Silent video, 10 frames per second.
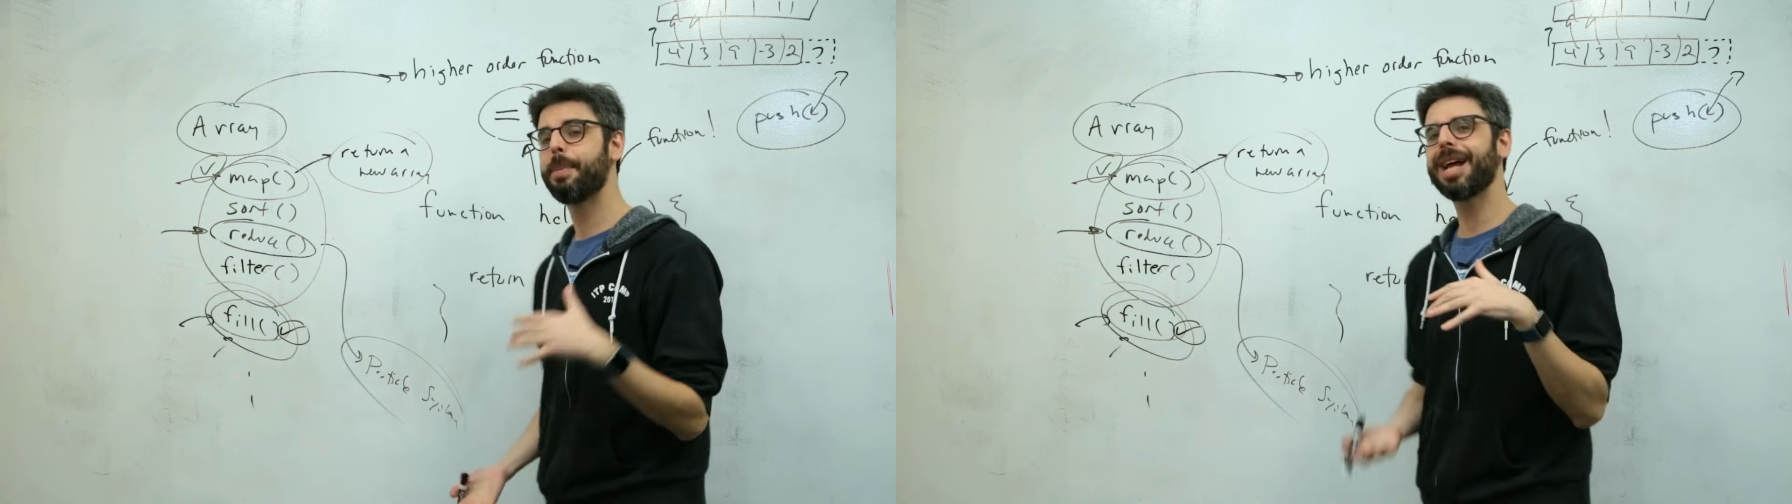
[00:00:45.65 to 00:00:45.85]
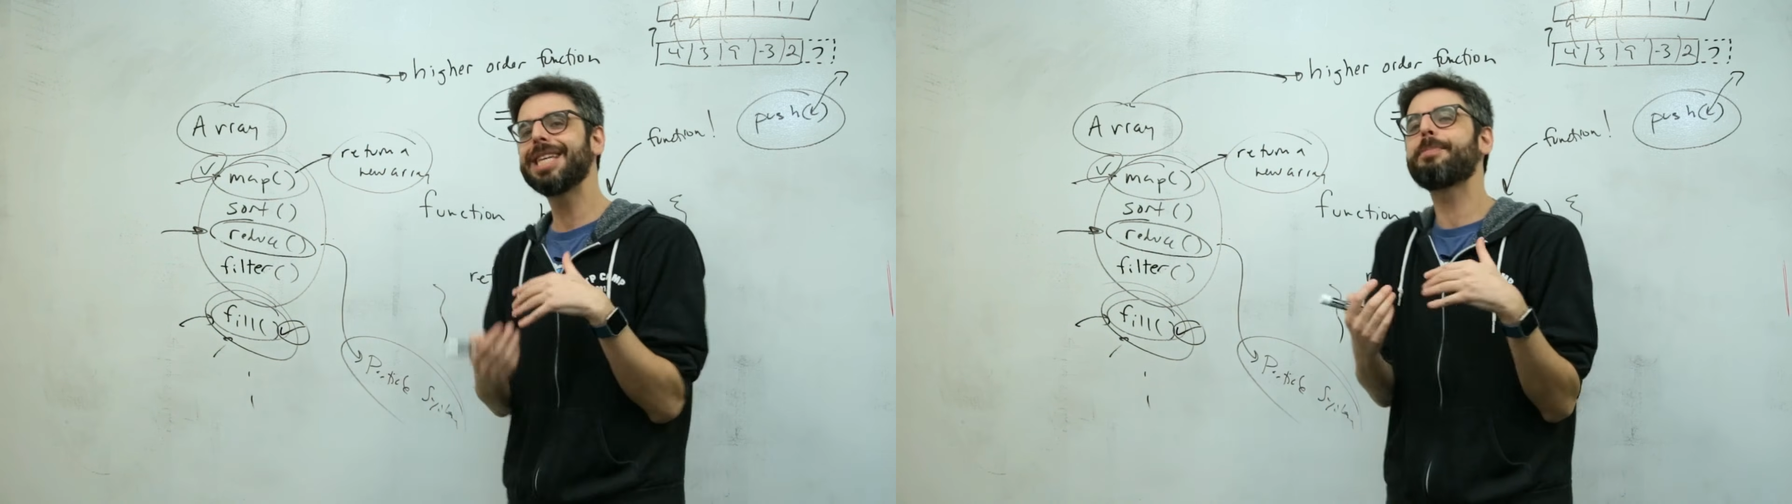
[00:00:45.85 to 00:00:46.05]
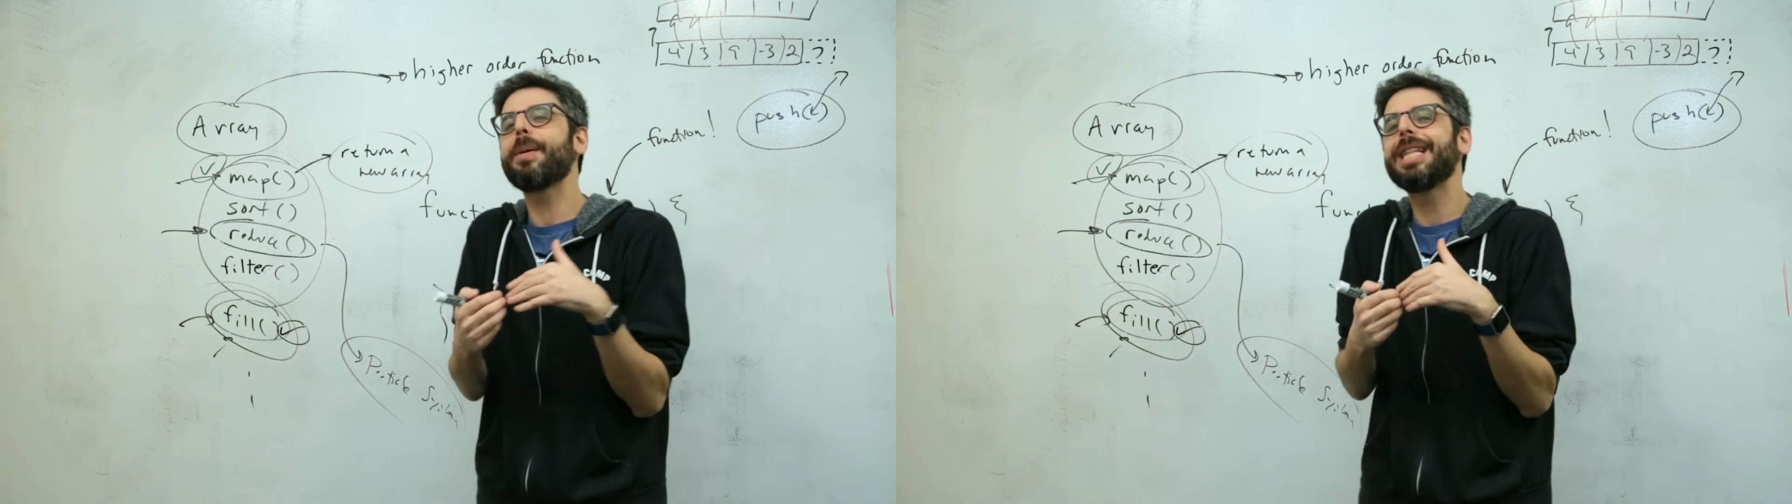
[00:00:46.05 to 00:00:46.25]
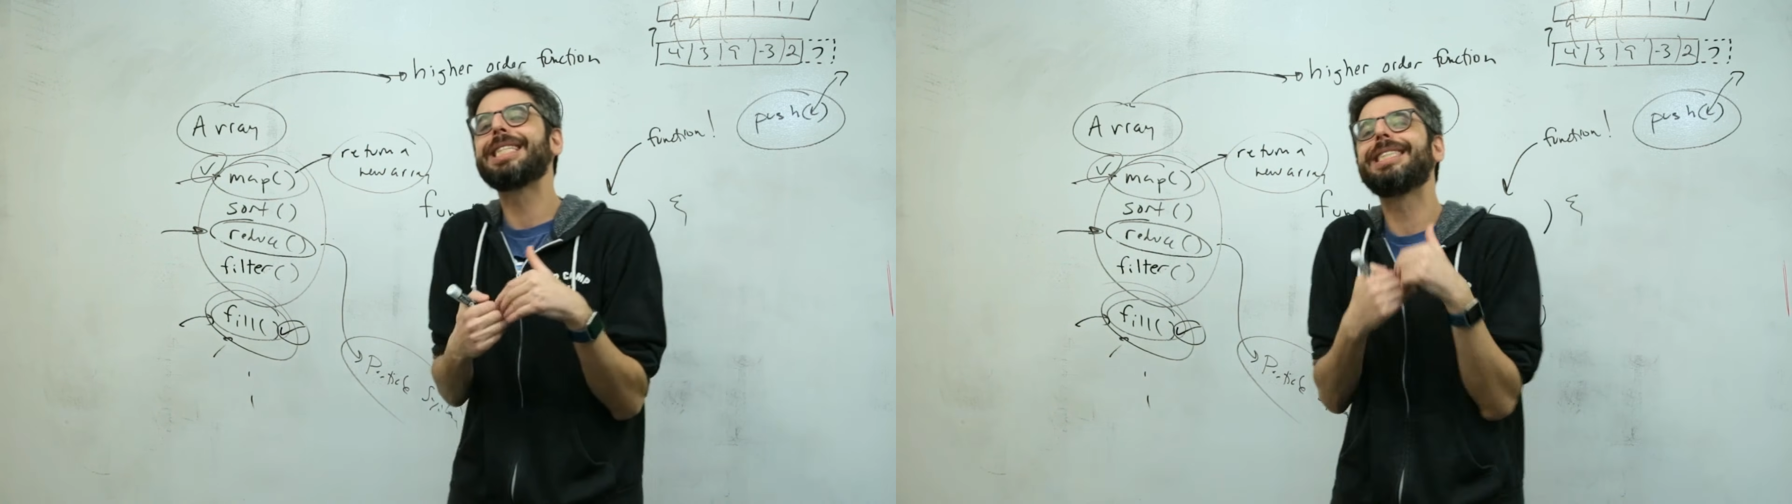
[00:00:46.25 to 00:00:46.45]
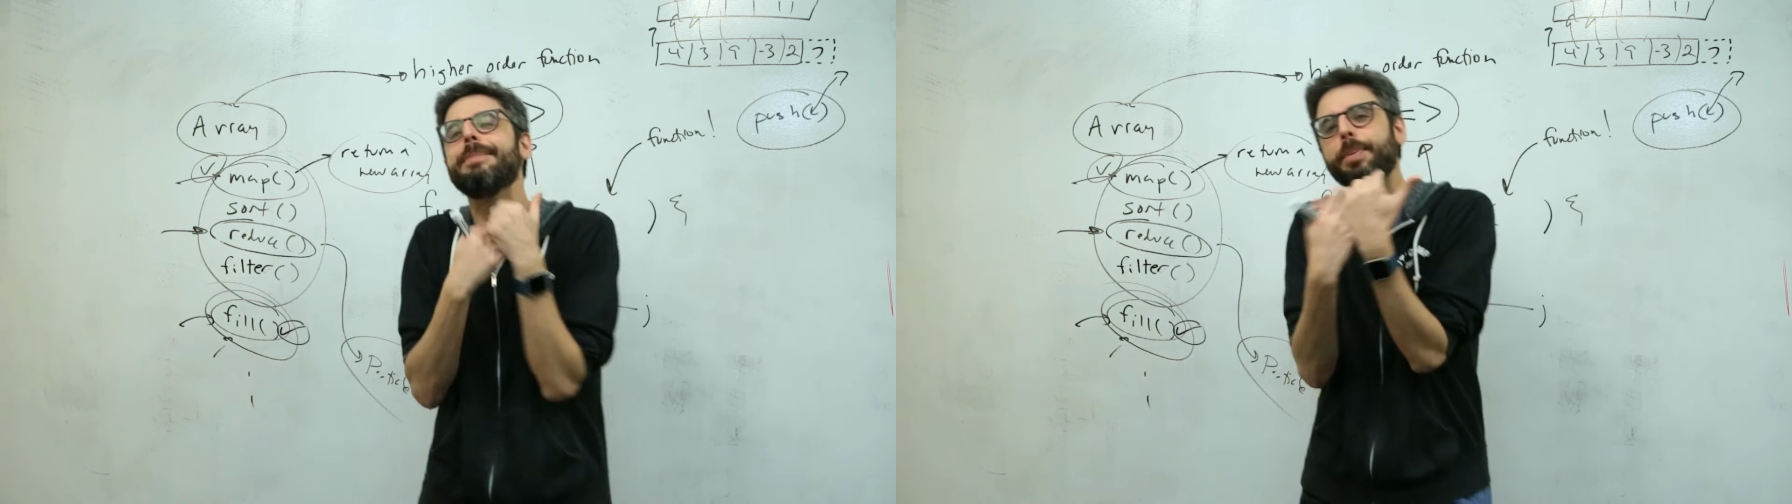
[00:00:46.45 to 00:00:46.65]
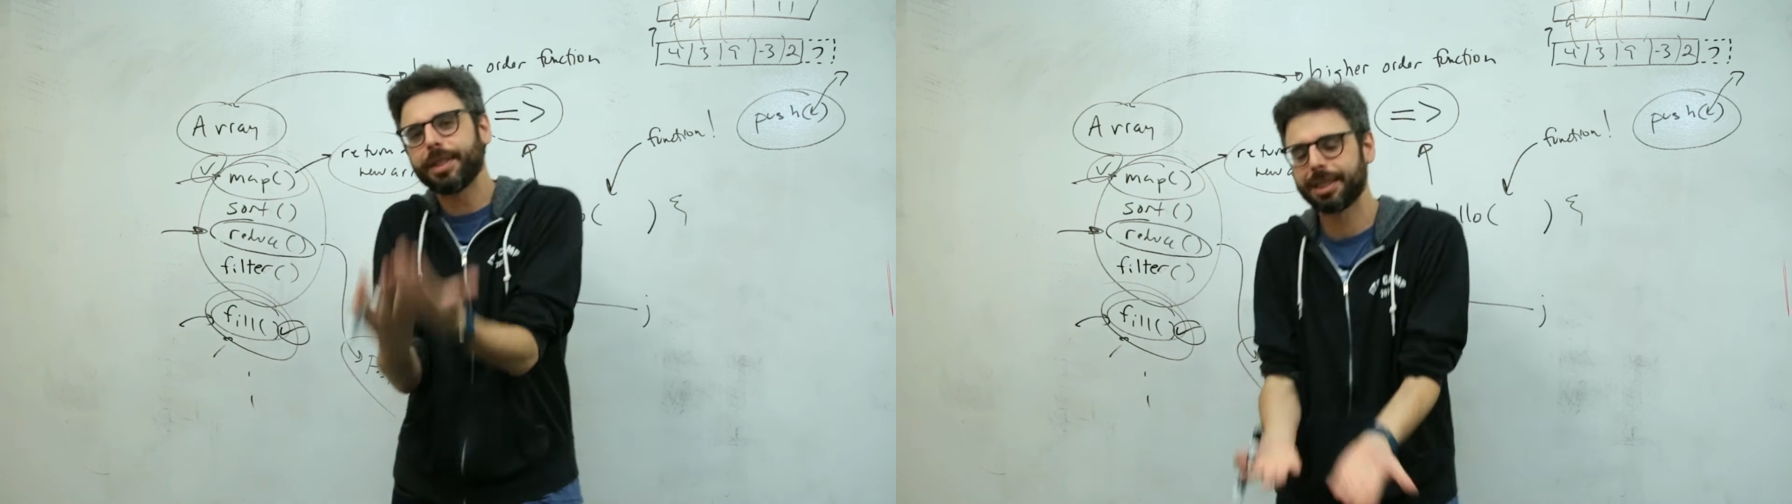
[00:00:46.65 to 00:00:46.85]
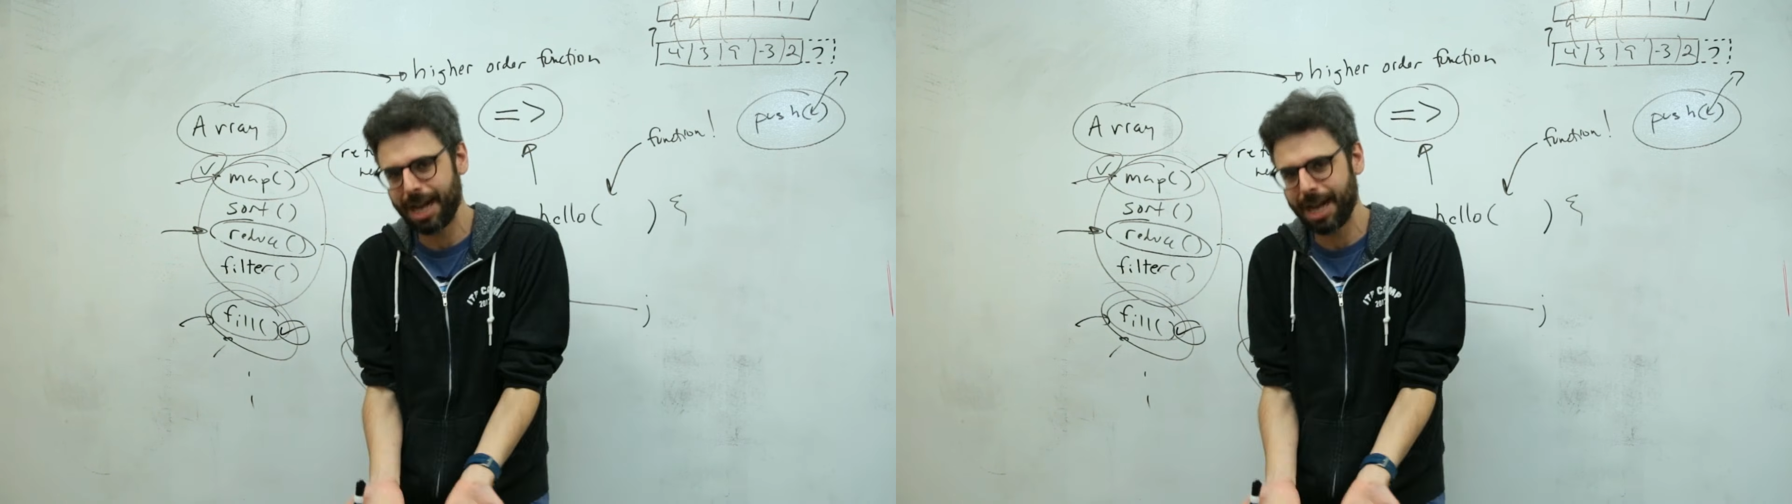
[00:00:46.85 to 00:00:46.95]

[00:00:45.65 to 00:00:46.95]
but I think probably the simplest